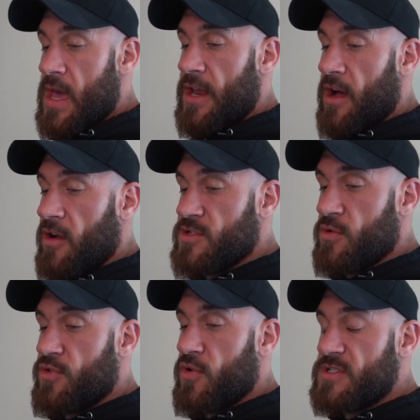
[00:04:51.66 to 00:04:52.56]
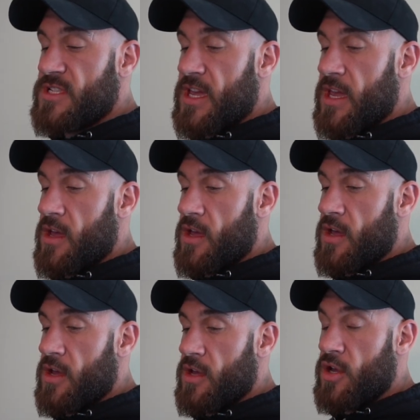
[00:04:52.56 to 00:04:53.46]
And also Thursday,
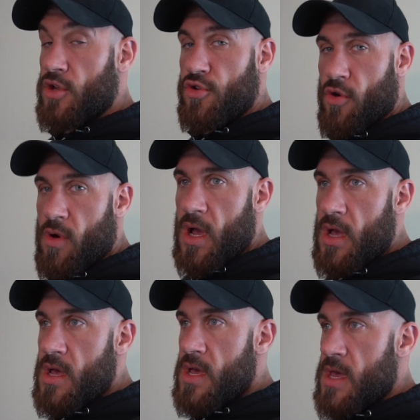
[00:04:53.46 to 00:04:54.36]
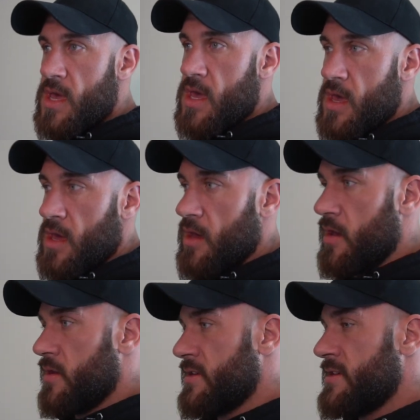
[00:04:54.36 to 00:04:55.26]
uh, Dura,
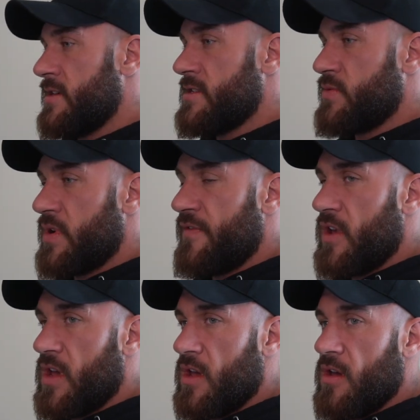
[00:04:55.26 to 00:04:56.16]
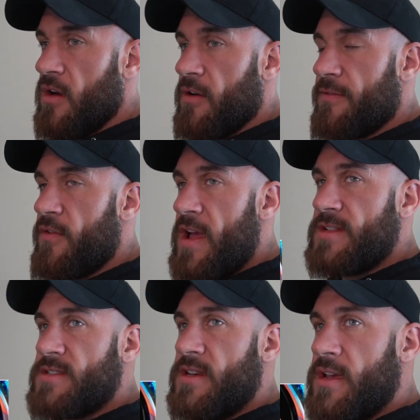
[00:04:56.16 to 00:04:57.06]
uh, he's one of uh, our
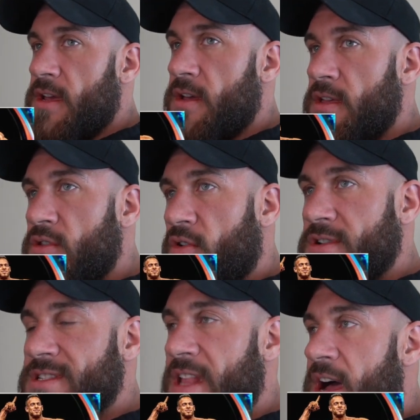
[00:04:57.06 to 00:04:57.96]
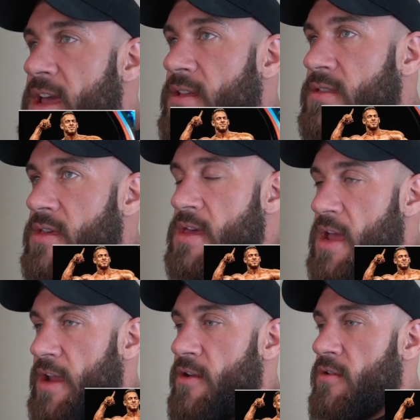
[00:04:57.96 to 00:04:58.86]
friends and uh, Dorian's client,
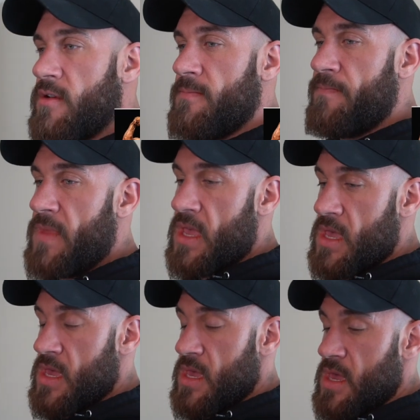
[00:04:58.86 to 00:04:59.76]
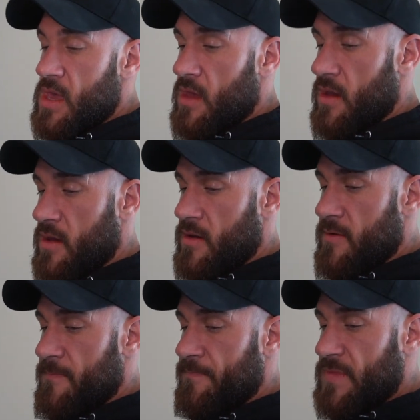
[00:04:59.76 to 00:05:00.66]
I know him.
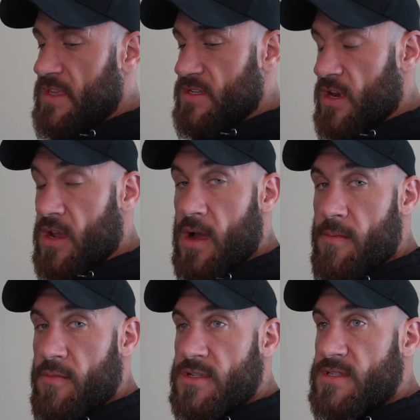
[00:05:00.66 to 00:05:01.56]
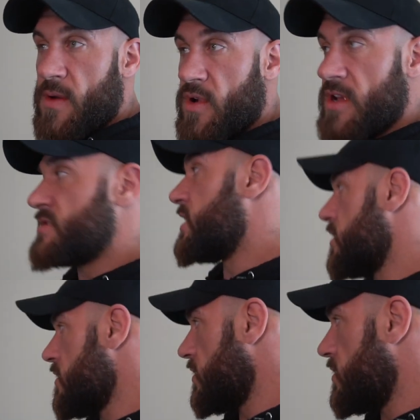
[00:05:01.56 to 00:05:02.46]
Um, he's going to come stay with us
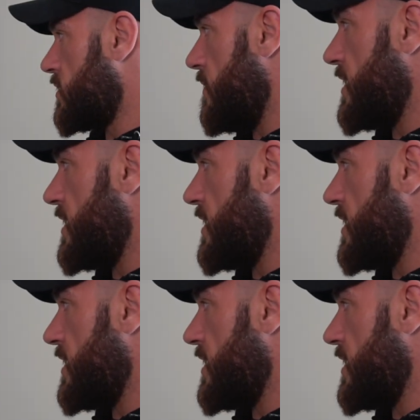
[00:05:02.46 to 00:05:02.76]
here at the